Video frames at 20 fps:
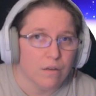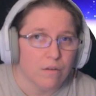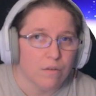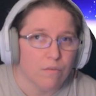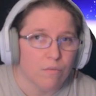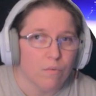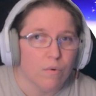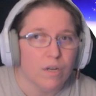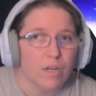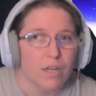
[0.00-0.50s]

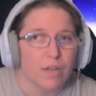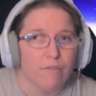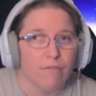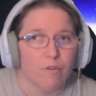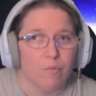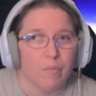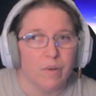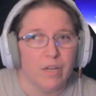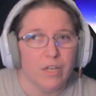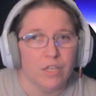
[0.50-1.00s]
what
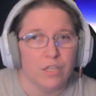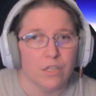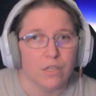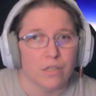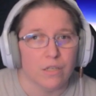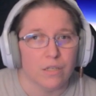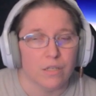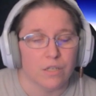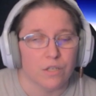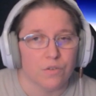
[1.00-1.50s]
information
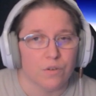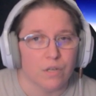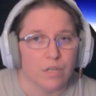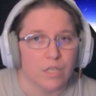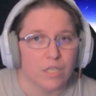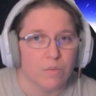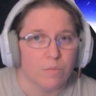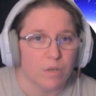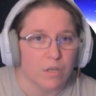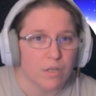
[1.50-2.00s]
does it
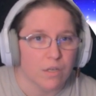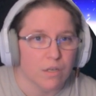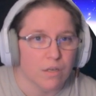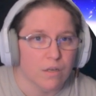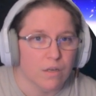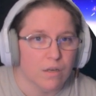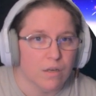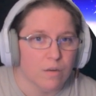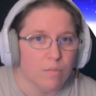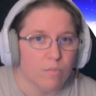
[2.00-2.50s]
transmit,
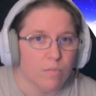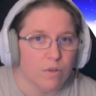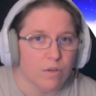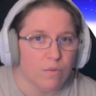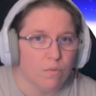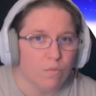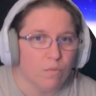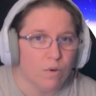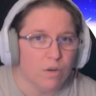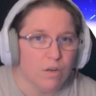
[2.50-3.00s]
but
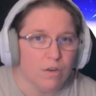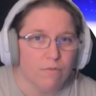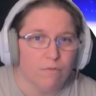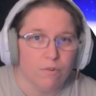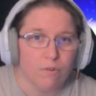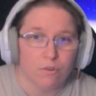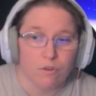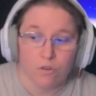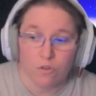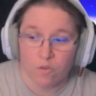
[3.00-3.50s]
what
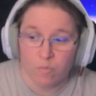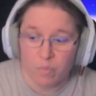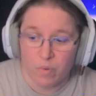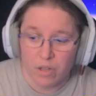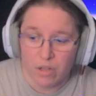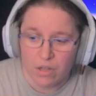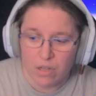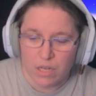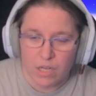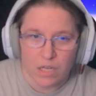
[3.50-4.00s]

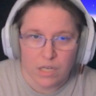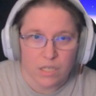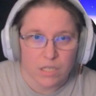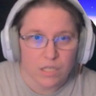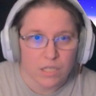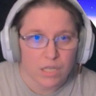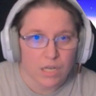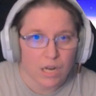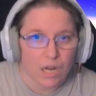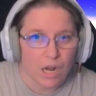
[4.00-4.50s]
vulnerability
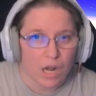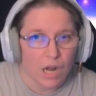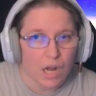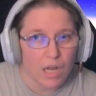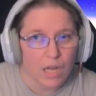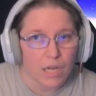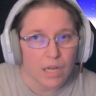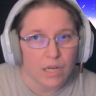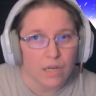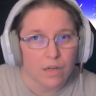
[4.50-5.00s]
does it
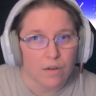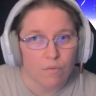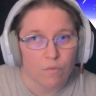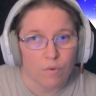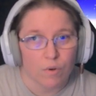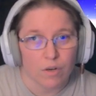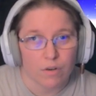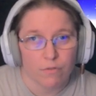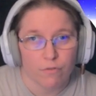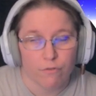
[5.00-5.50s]
hide?
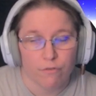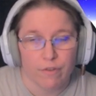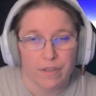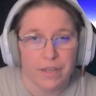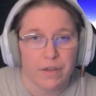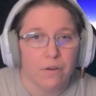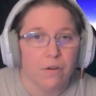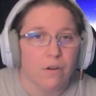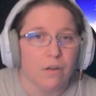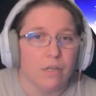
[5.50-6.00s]
What
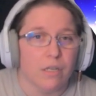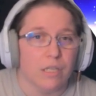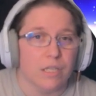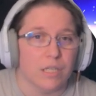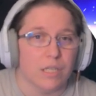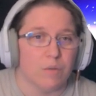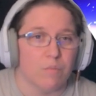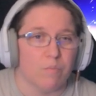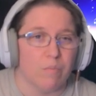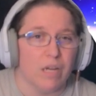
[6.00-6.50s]
fear does
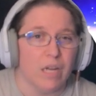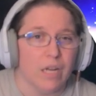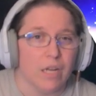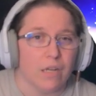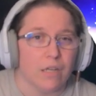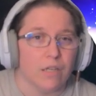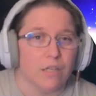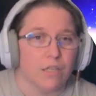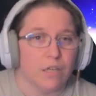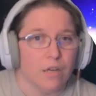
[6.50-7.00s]
it
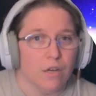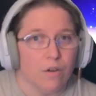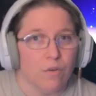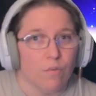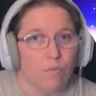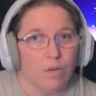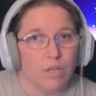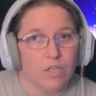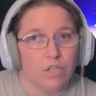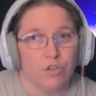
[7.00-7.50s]
manage?
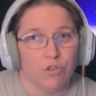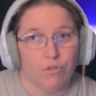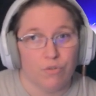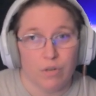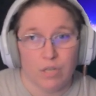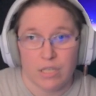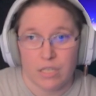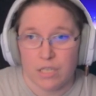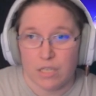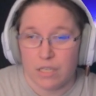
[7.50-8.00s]
What
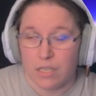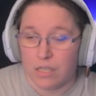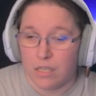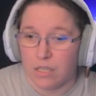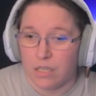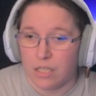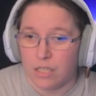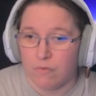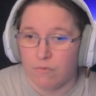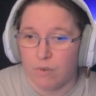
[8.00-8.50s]
trust
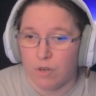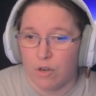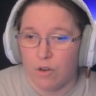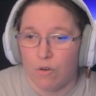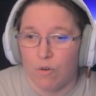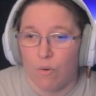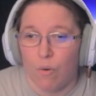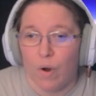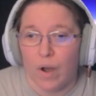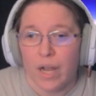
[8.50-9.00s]
does it
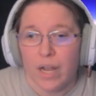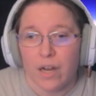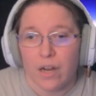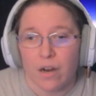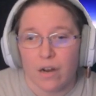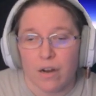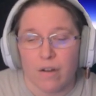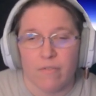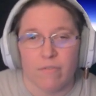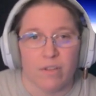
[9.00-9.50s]

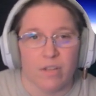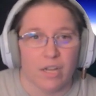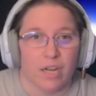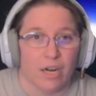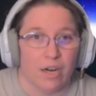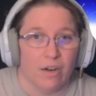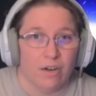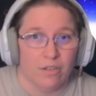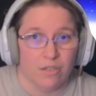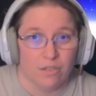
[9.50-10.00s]
require of the
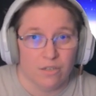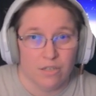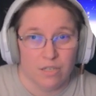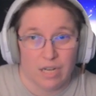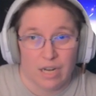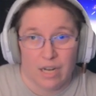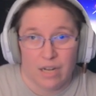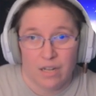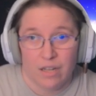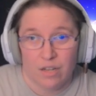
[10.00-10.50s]
characters
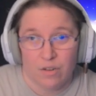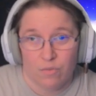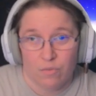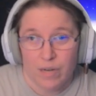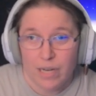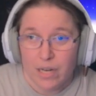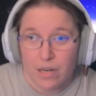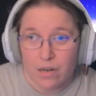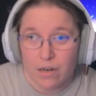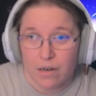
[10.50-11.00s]
and the
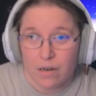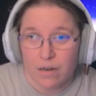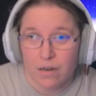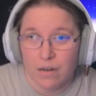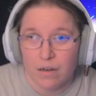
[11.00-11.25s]
reader?